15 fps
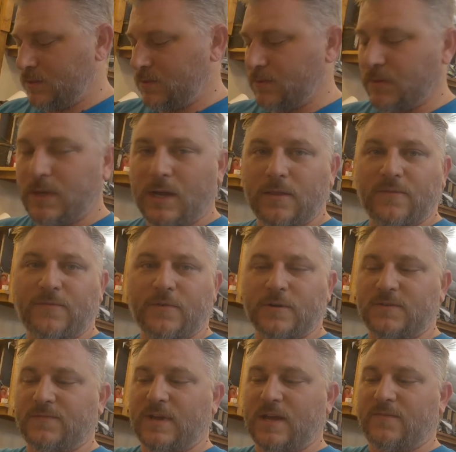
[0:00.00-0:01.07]
So I got the
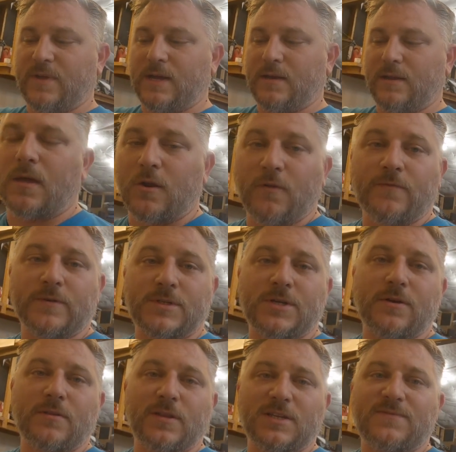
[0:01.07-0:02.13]
first valve out. I know for
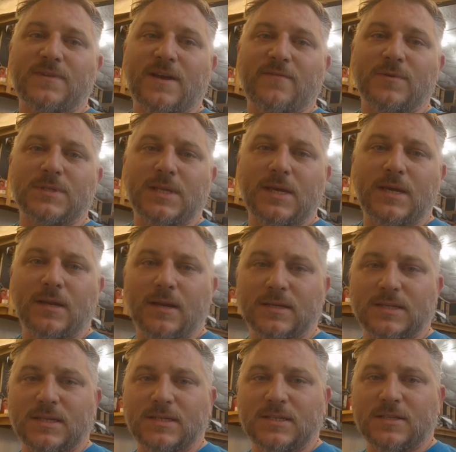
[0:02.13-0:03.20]
sure this valve was leaking because
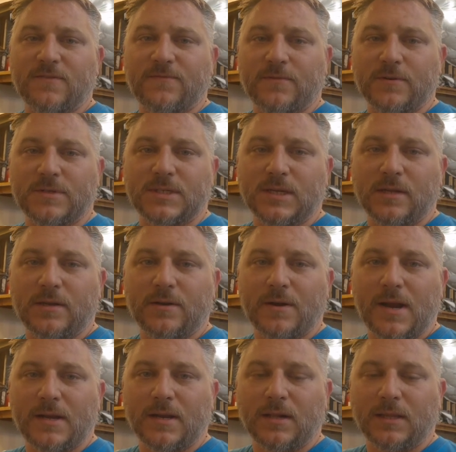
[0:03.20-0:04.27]
this is the first cylinder
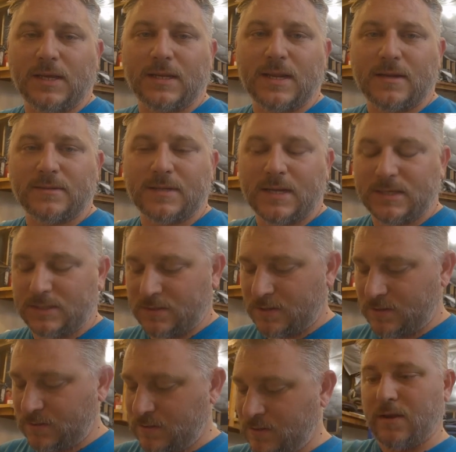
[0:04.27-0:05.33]
I did a leak down test
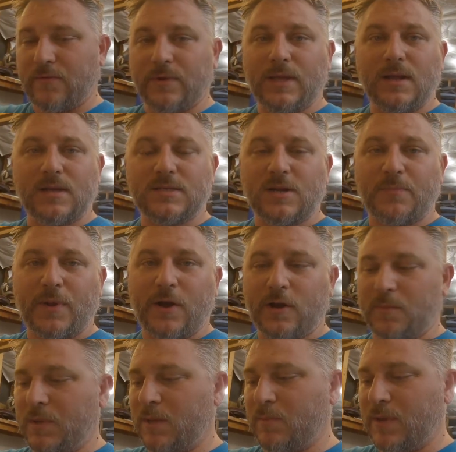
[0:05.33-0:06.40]
on. It really doesn't appear
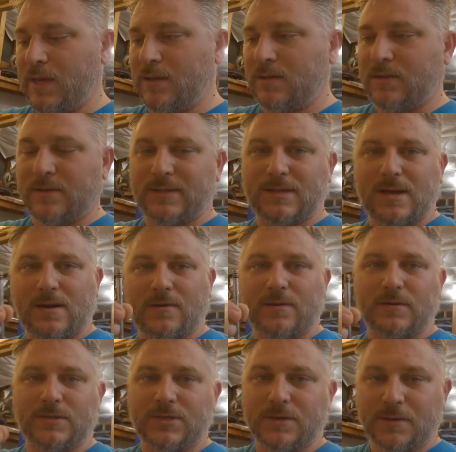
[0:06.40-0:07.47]
to be bent. It's kind of
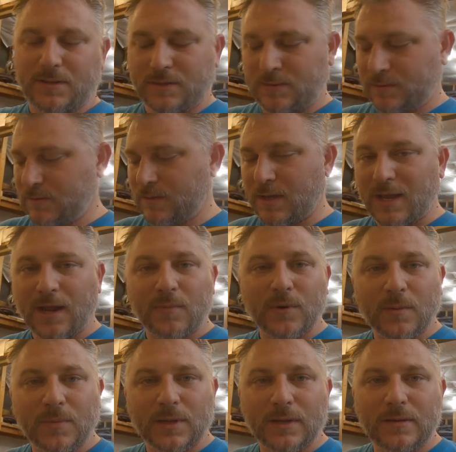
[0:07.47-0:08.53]
hard to show you in
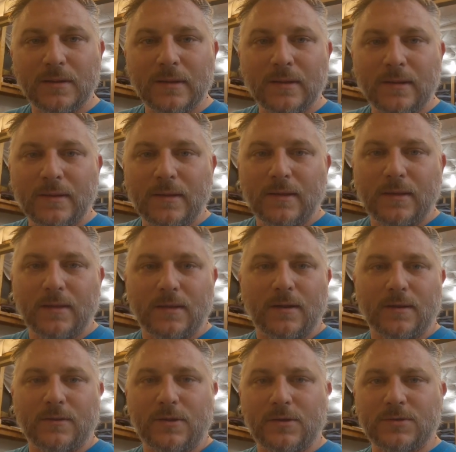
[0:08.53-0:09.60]
camera, but you
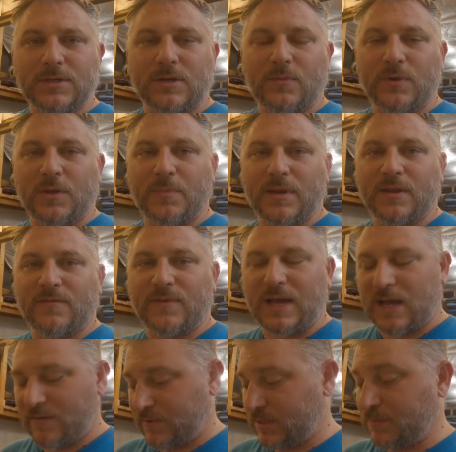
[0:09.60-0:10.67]
know, usually when you bend a
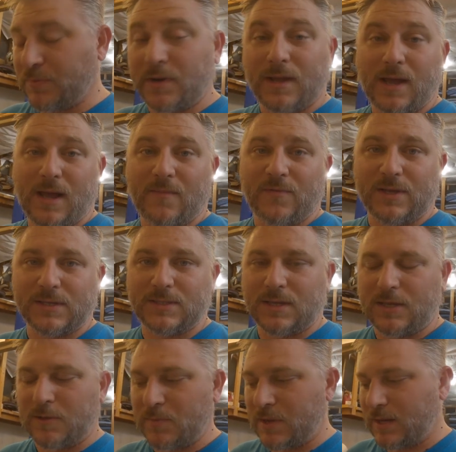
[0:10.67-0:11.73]
valve, it's pretty obvious
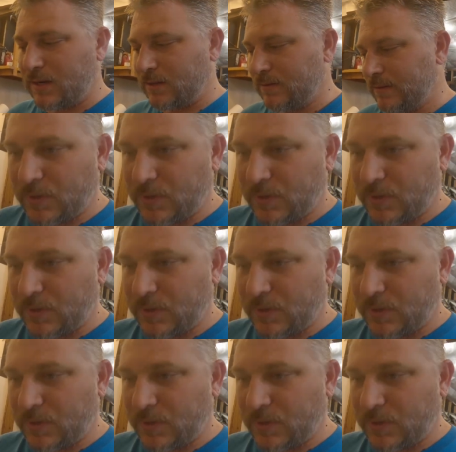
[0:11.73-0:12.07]
that you bent it.